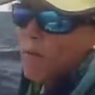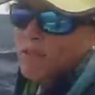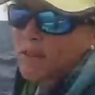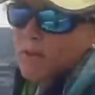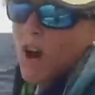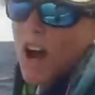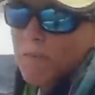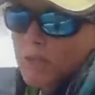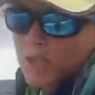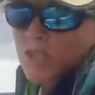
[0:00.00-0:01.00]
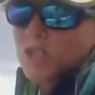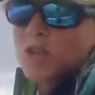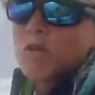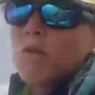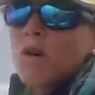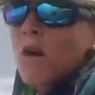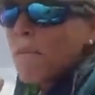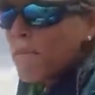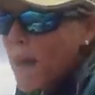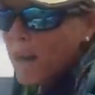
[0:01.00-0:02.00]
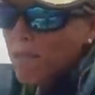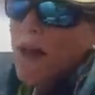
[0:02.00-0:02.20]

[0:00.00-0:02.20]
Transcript: opens up our options to better